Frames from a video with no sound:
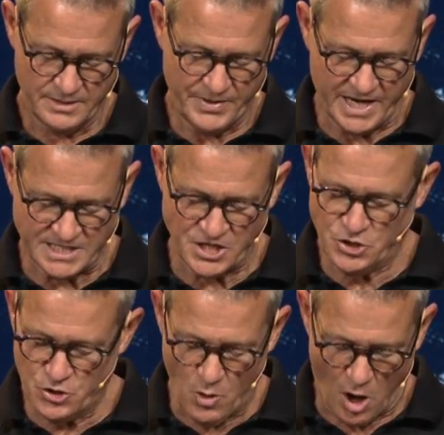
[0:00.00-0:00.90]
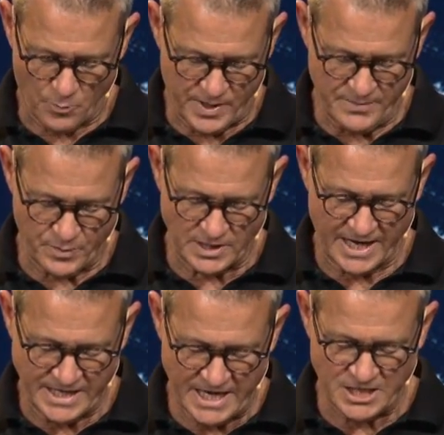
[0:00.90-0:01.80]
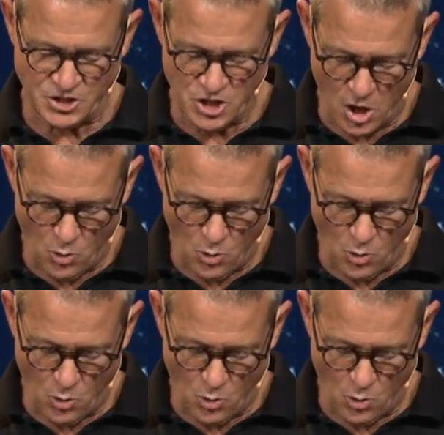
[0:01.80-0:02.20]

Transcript: because he knew all people and needed no